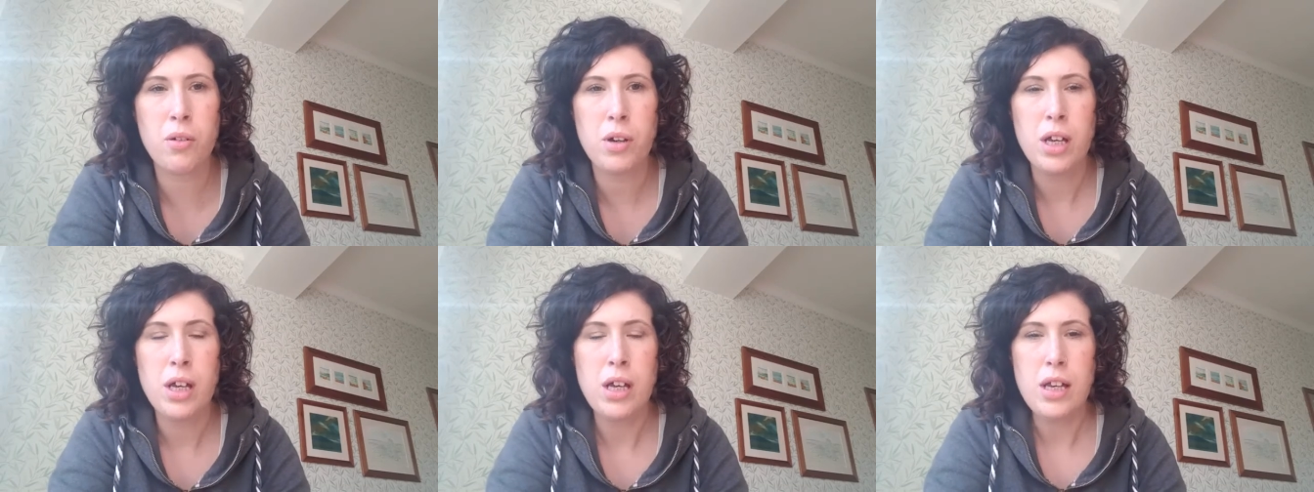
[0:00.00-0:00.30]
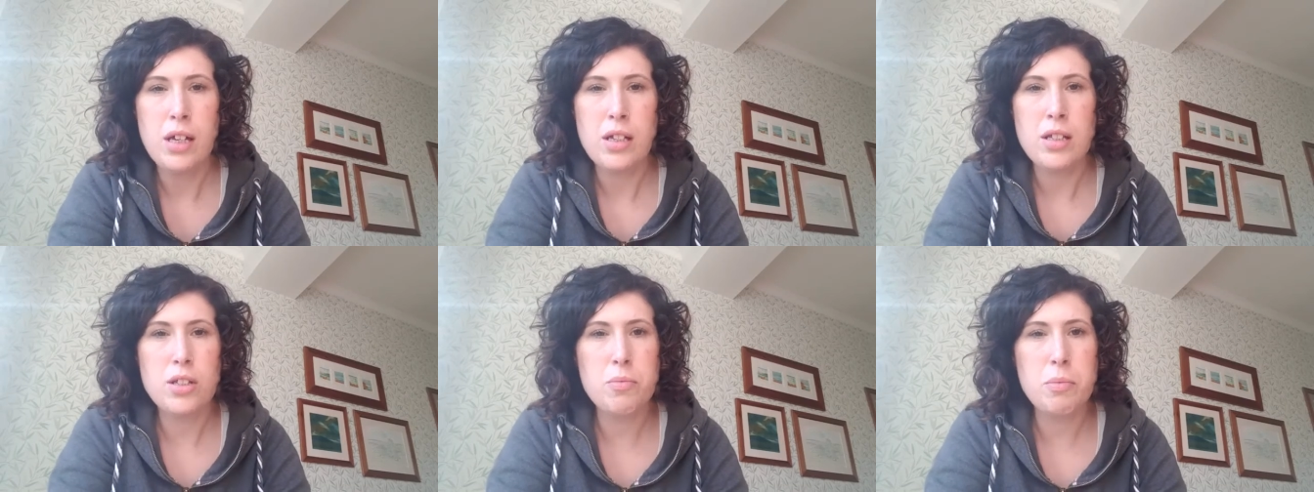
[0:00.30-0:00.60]

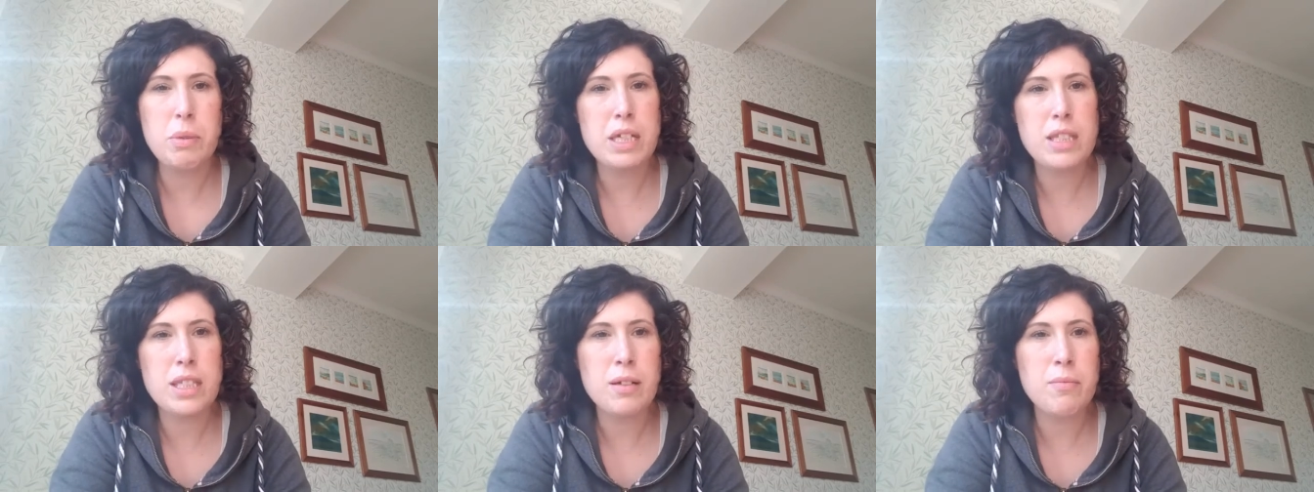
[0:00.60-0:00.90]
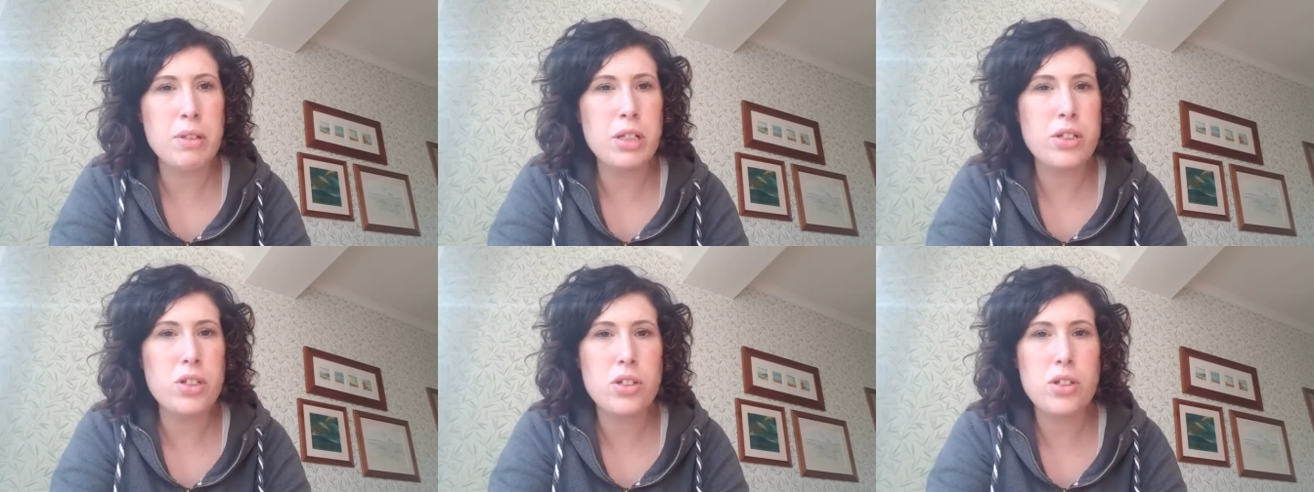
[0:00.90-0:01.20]
So it'll be a
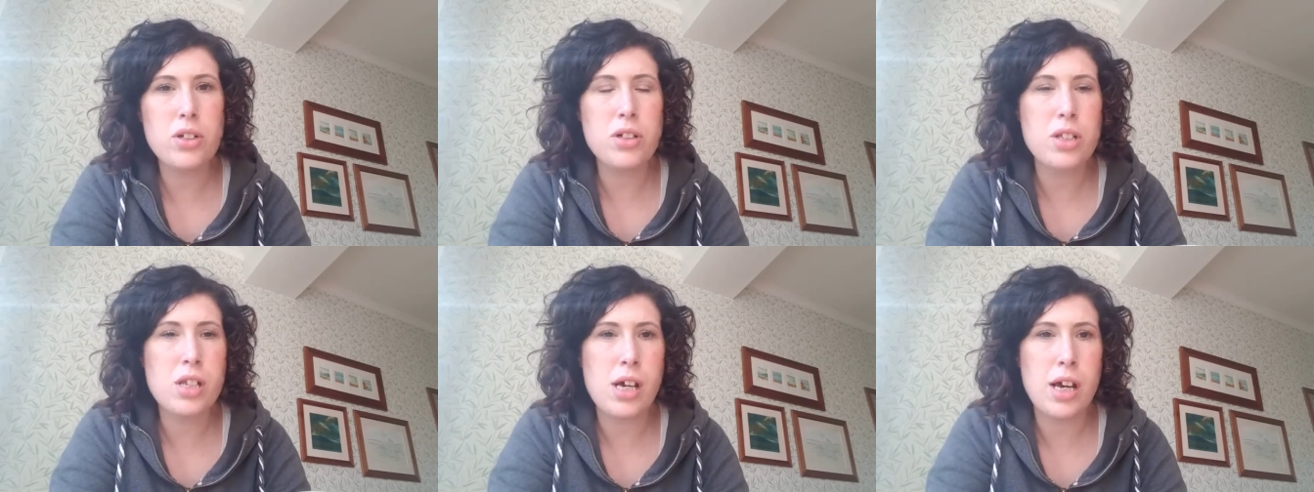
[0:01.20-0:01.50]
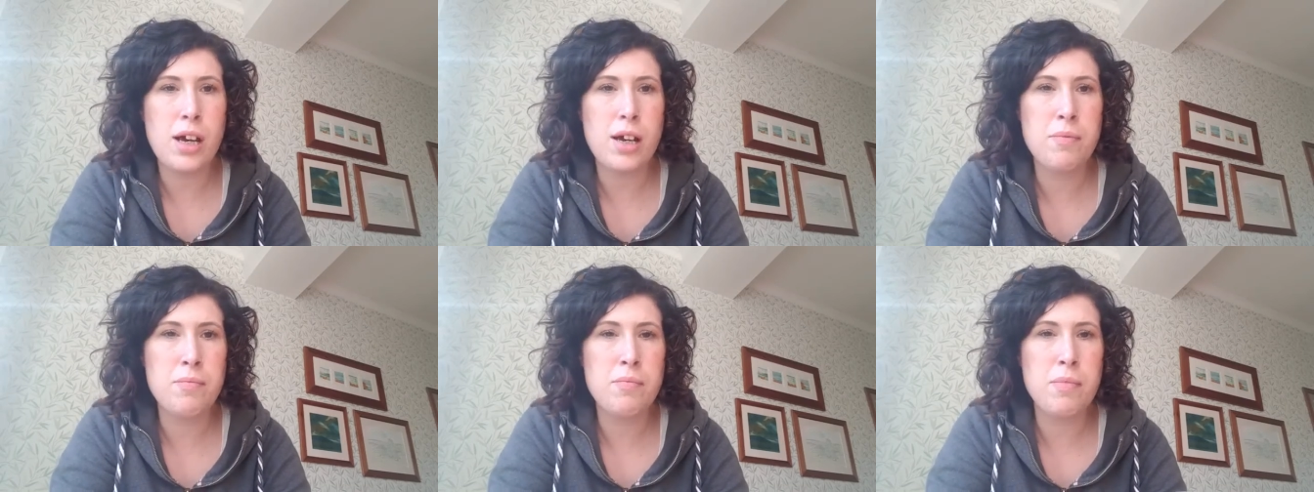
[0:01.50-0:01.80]
similar sort of
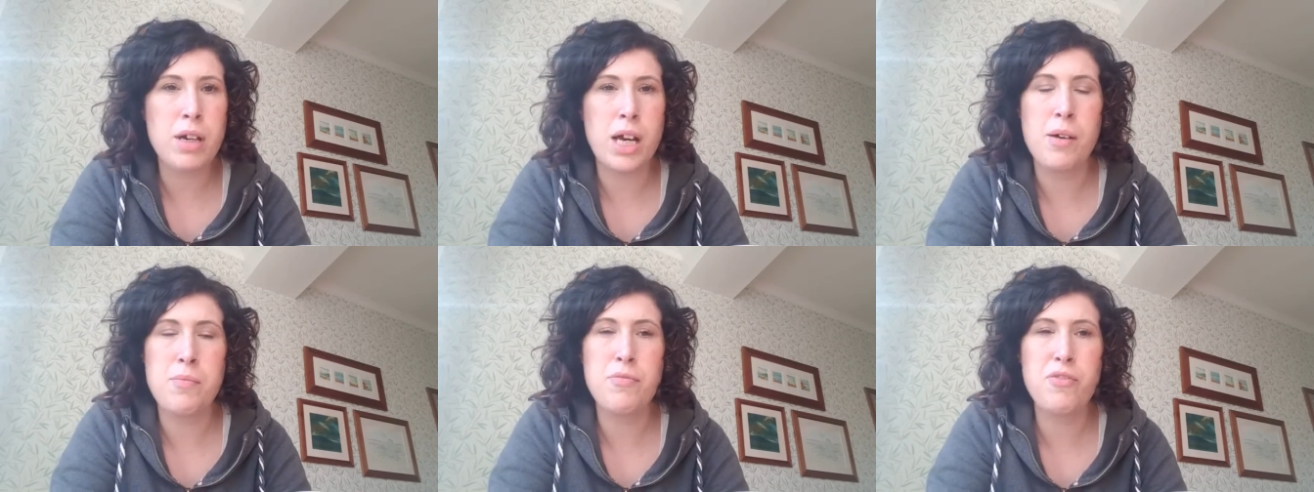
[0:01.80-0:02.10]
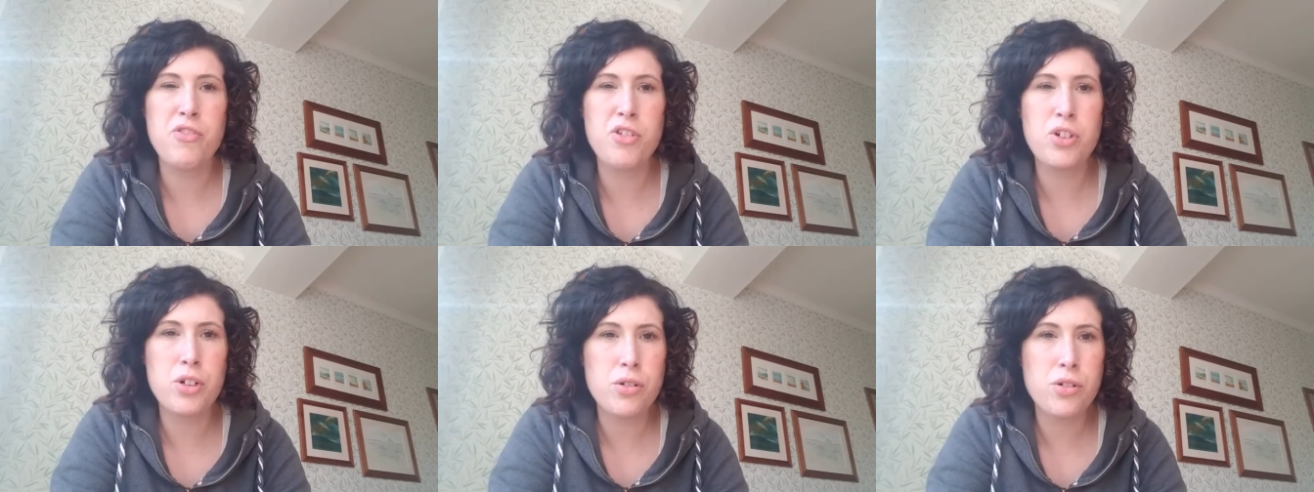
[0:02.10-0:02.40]
time,
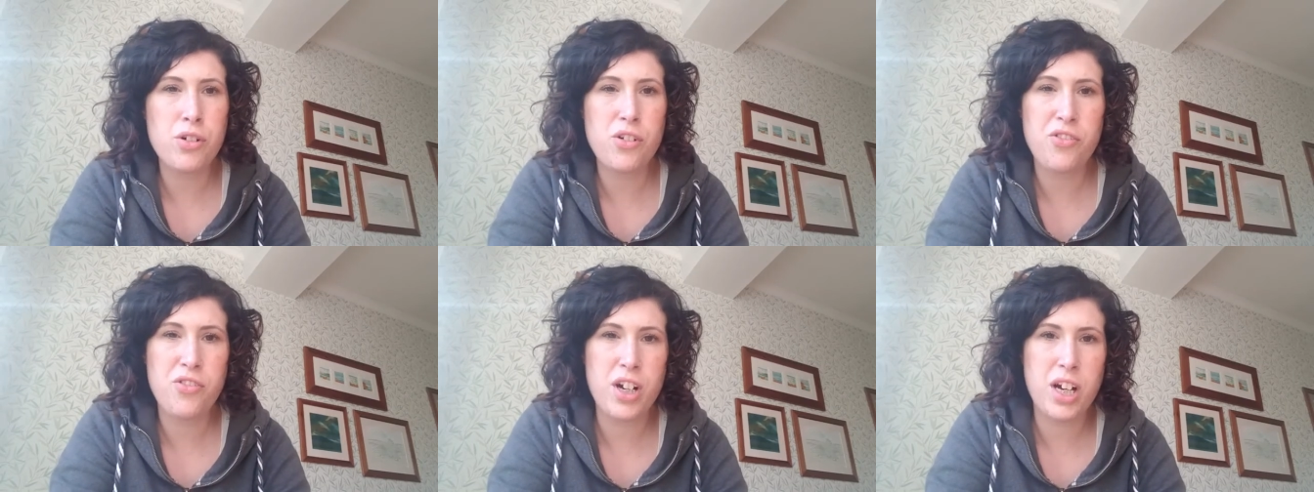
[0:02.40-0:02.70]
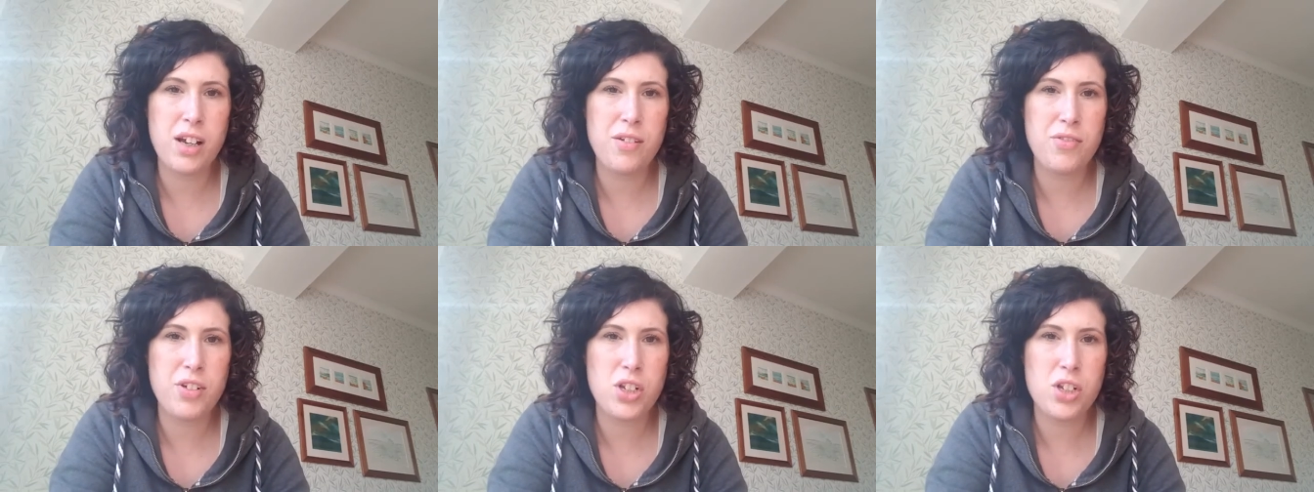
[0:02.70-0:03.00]
4 or
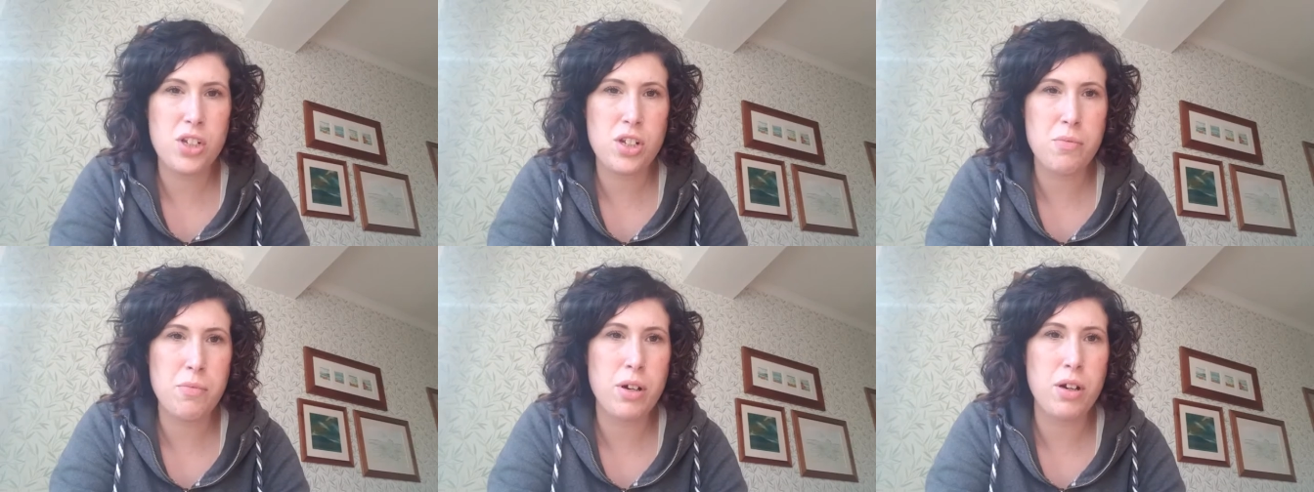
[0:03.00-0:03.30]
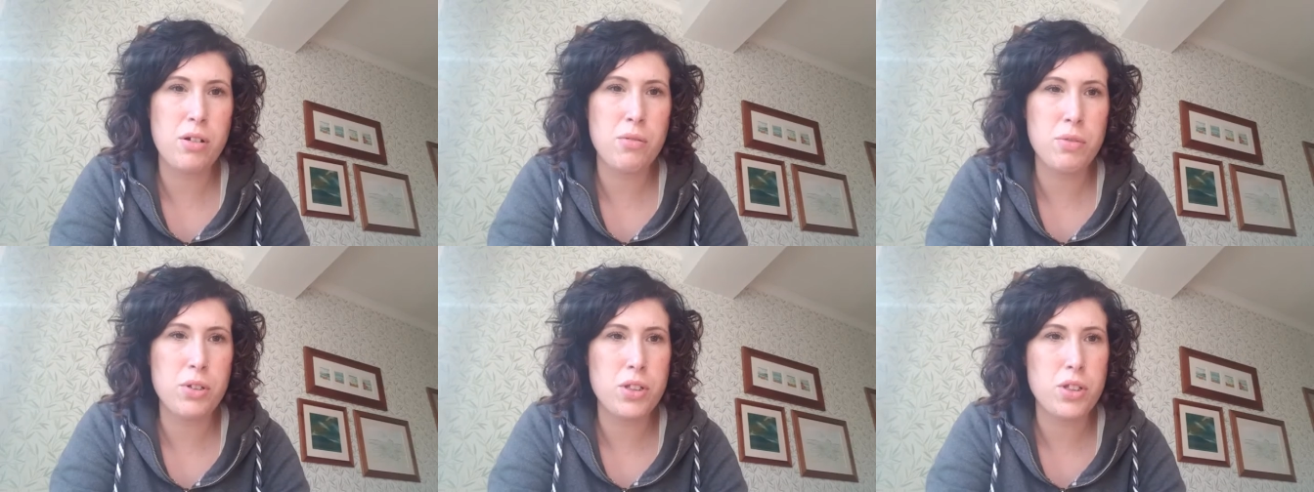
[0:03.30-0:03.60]
5-ish tomorrow.
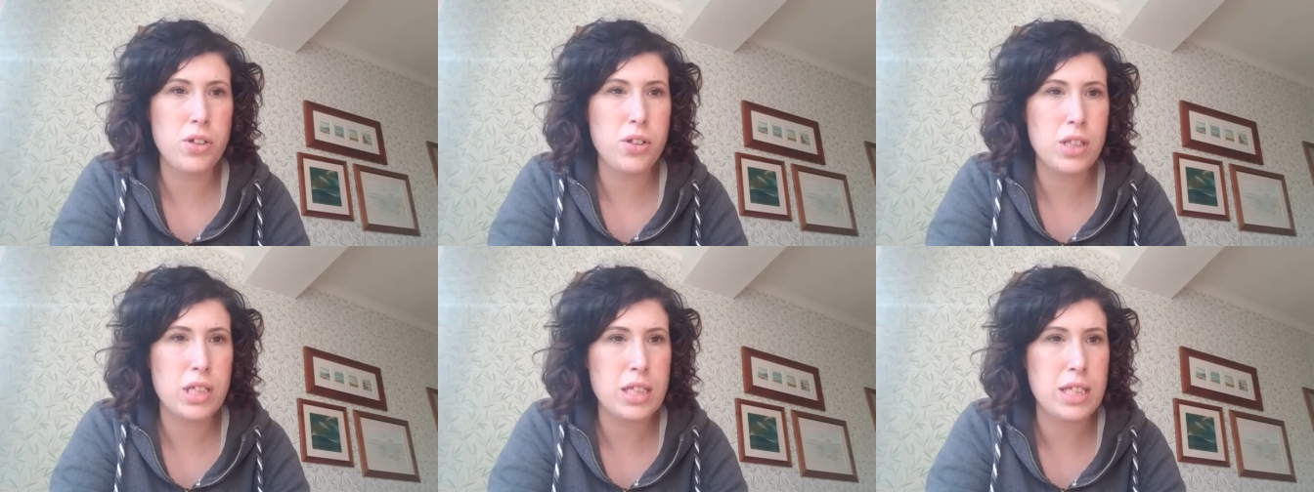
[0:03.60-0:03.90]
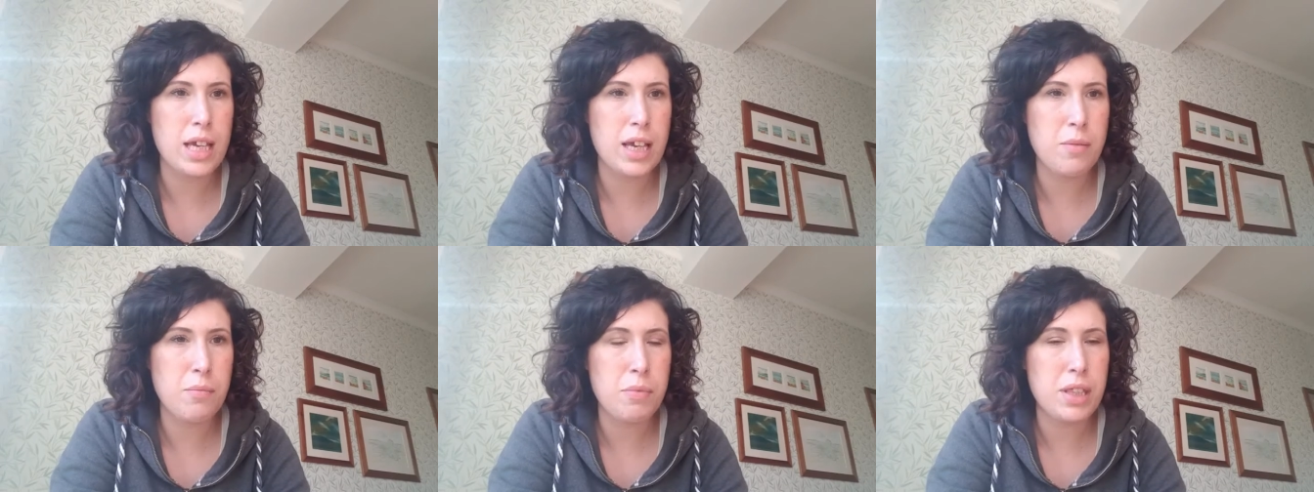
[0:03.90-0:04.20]
We'll do the
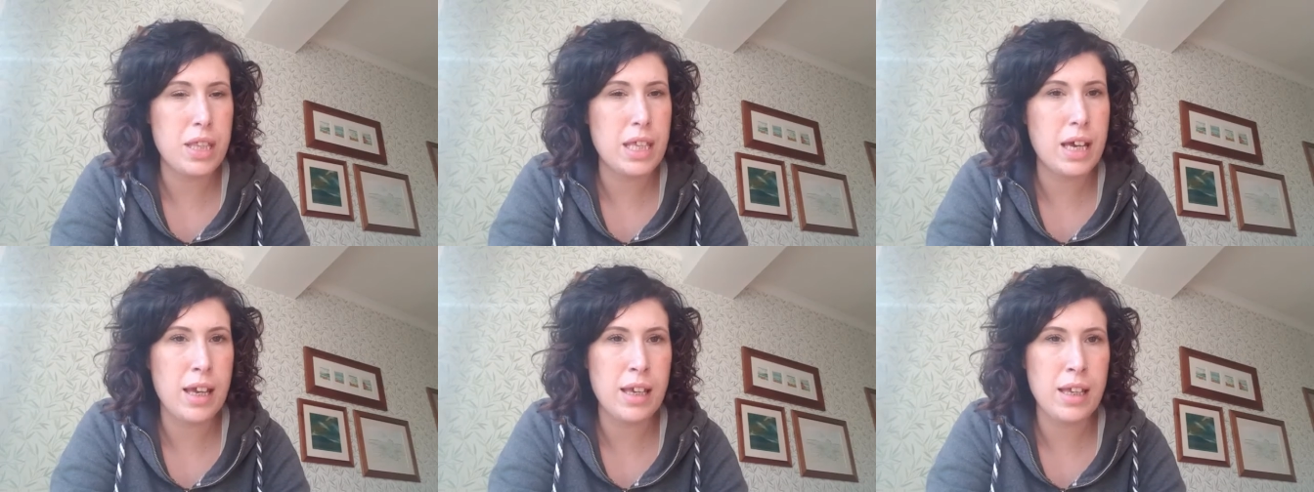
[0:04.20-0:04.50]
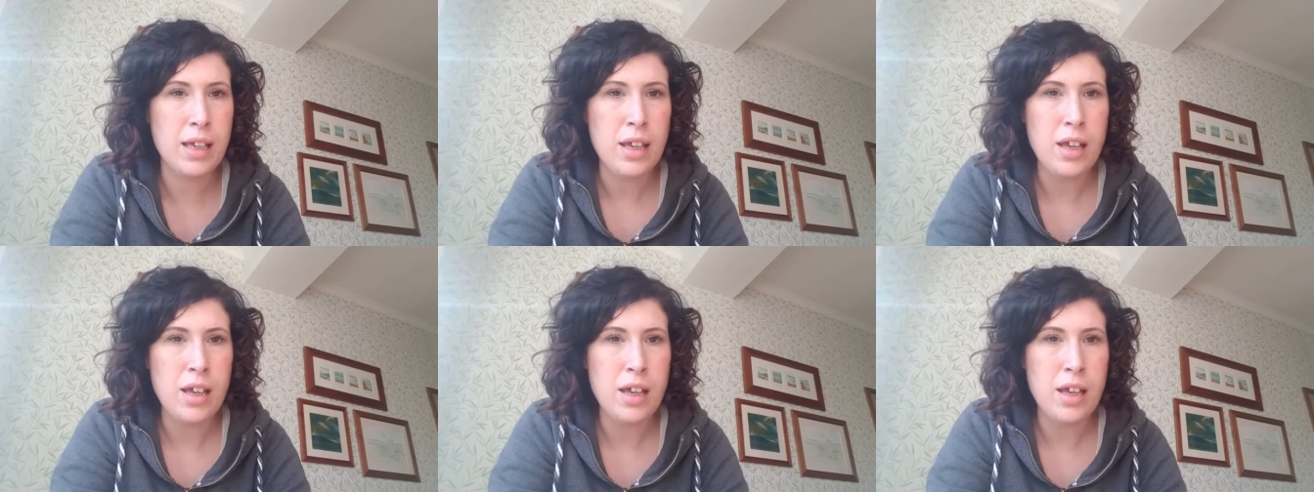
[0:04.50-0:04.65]
same thing.